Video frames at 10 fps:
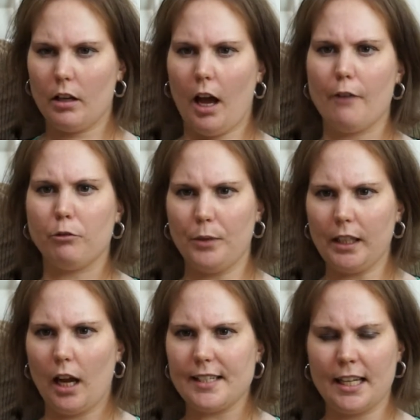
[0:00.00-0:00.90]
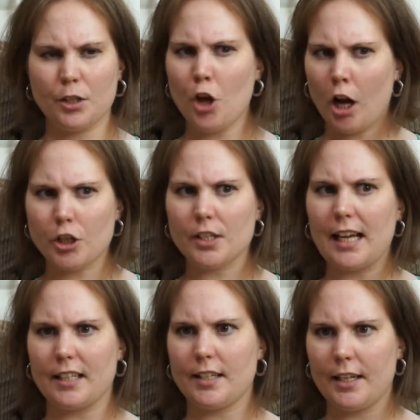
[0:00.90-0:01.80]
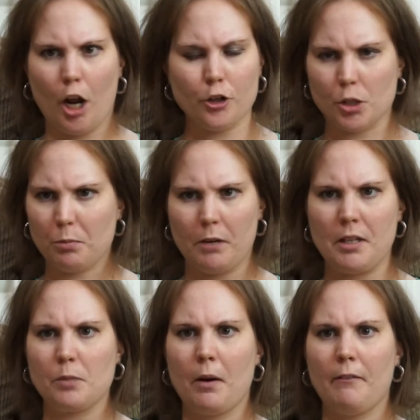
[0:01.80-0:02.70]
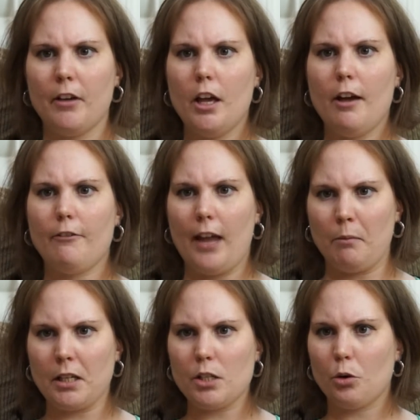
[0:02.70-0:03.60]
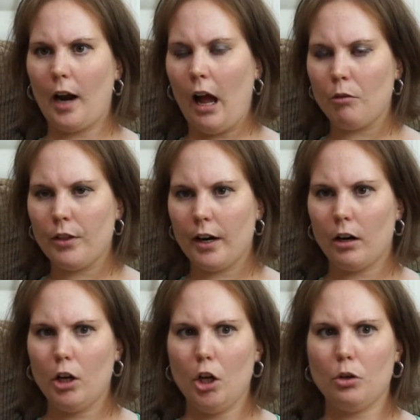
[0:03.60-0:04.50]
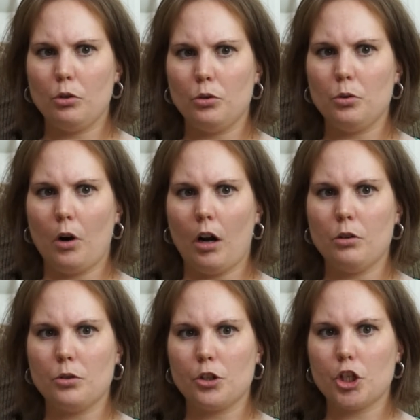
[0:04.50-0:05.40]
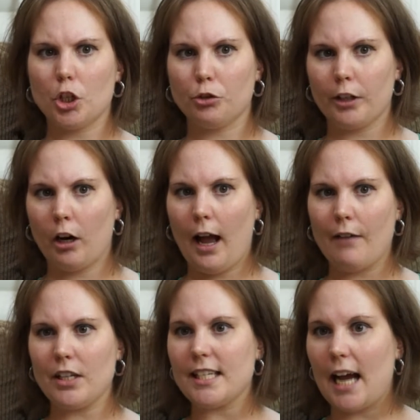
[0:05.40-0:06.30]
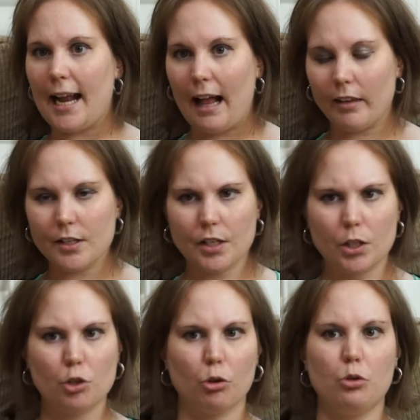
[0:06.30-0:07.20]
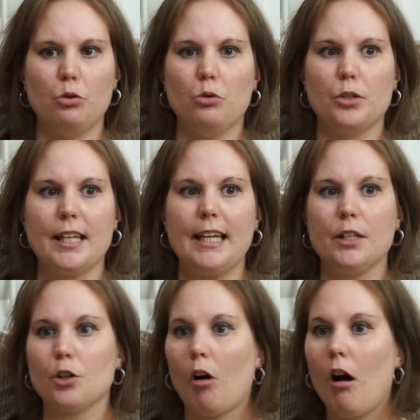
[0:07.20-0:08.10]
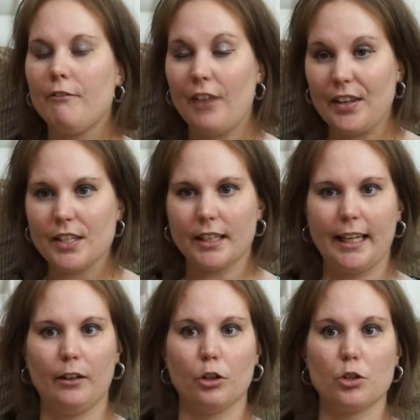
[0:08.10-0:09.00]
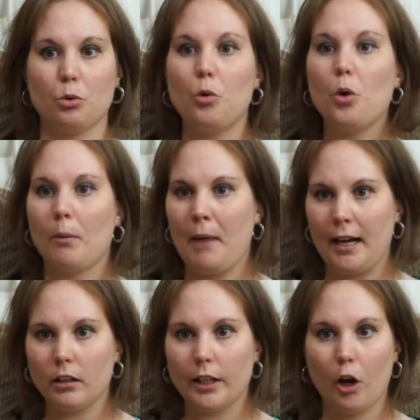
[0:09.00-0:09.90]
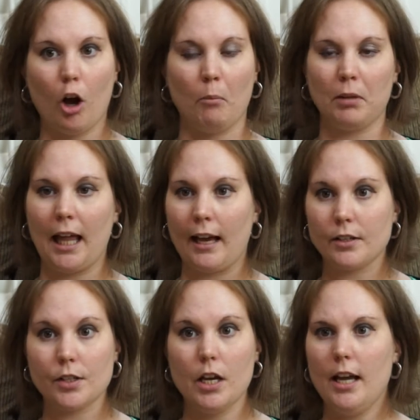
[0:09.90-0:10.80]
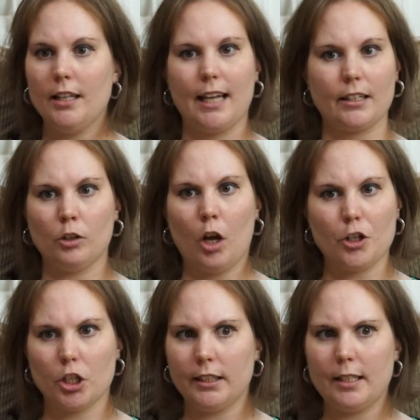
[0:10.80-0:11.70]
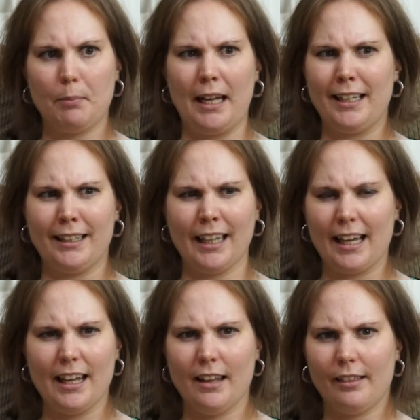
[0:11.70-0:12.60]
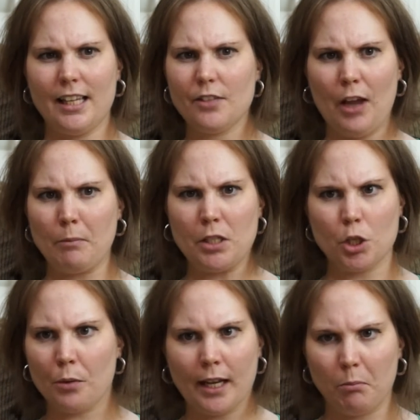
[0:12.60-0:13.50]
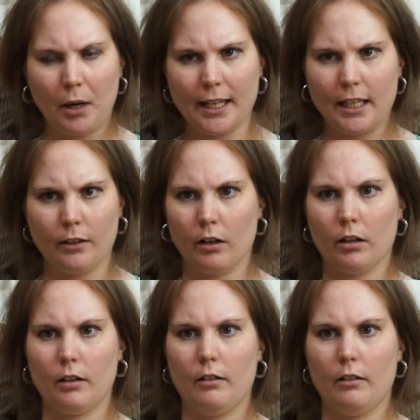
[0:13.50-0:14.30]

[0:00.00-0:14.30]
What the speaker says: I've realized it, not just, as I said, not just preemies, but families who are out there whose children are having dialysis, or whose kids are on ventilators, or who are medically complex, technologically dependent. Like, these families don't get a break either.